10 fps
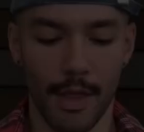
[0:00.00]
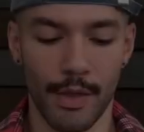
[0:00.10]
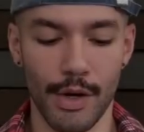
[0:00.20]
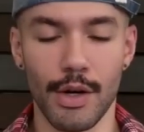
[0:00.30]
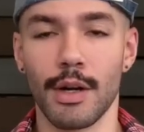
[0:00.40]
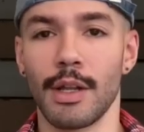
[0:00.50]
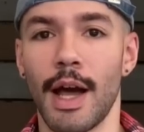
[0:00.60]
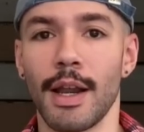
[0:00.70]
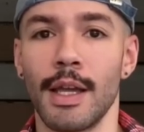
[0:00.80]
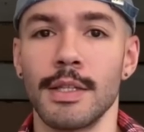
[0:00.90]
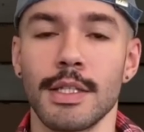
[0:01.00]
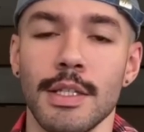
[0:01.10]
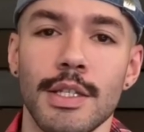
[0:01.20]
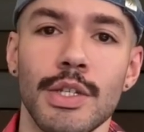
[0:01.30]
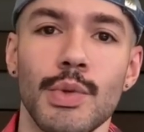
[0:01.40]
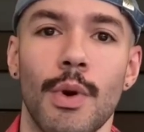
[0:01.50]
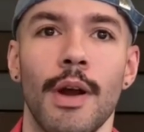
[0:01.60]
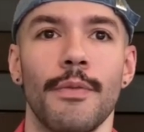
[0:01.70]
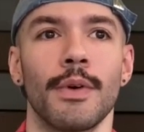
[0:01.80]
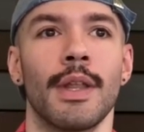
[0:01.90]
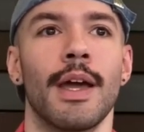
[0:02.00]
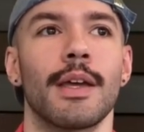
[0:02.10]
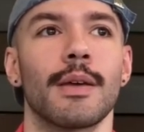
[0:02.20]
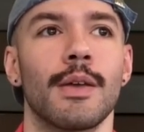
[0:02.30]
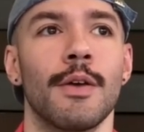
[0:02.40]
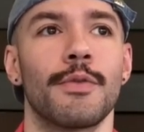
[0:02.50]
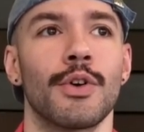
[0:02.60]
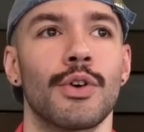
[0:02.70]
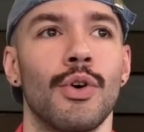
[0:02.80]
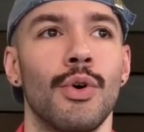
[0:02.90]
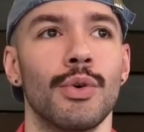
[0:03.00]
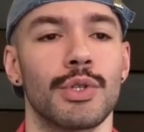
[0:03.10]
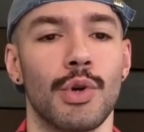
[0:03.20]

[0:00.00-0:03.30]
There are a lot of instances where I feel like if your goals